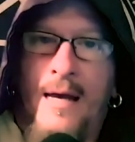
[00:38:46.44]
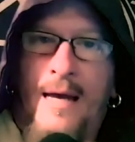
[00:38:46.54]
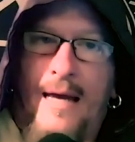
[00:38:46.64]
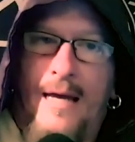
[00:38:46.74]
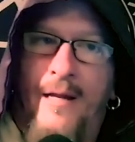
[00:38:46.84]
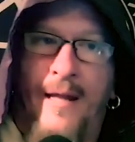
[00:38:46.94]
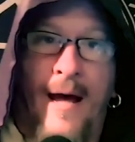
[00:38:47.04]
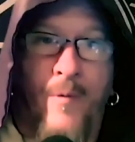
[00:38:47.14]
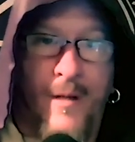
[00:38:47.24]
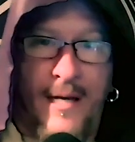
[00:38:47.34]
And
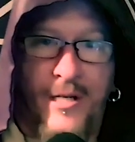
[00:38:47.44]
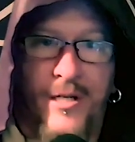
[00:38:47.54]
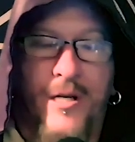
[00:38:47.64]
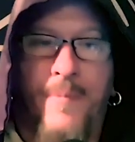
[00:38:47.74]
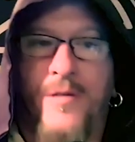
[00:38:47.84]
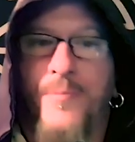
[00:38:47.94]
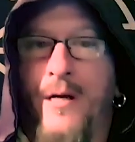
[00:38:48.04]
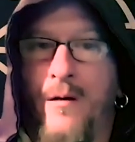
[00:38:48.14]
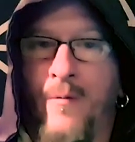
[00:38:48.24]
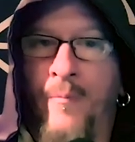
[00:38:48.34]
that relationship has
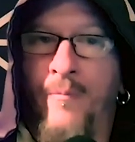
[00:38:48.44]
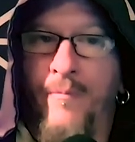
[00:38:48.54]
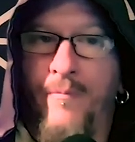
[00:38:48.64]
become